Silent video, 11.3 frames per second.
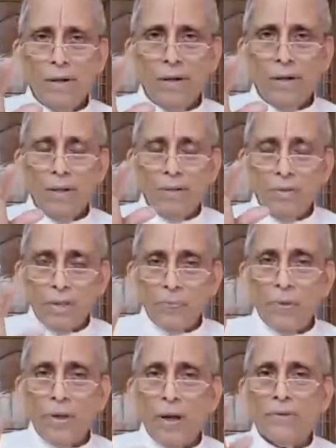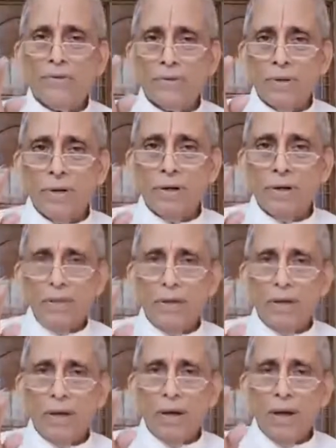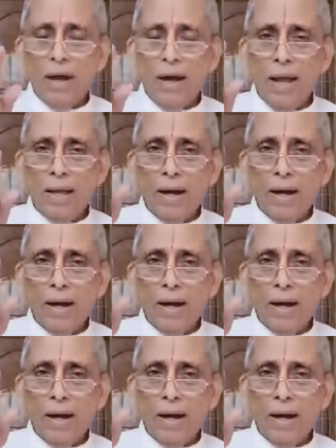this is because I